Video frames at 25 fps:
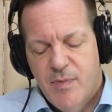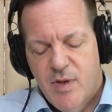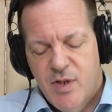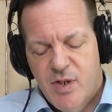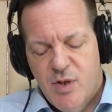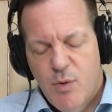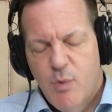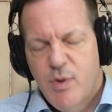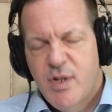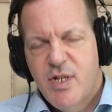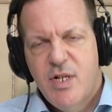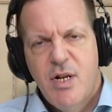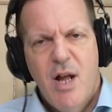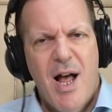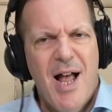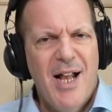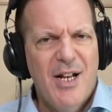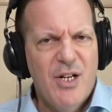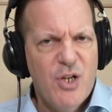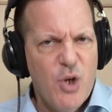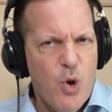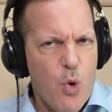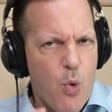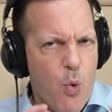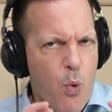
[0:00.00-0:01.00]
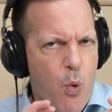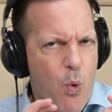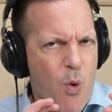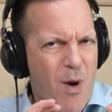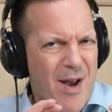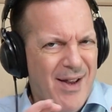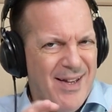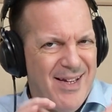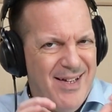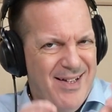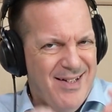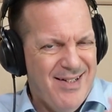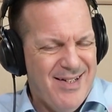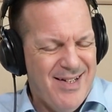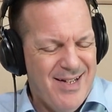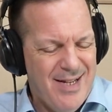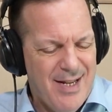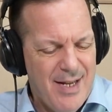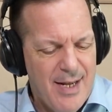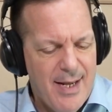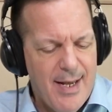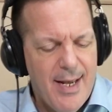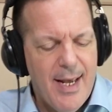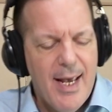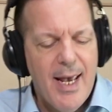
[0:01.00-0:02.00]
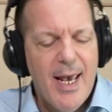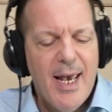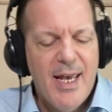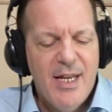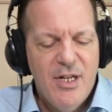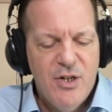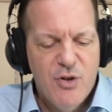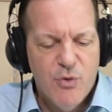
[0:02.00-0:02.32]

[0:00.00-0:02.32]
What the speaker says: So it's not quite a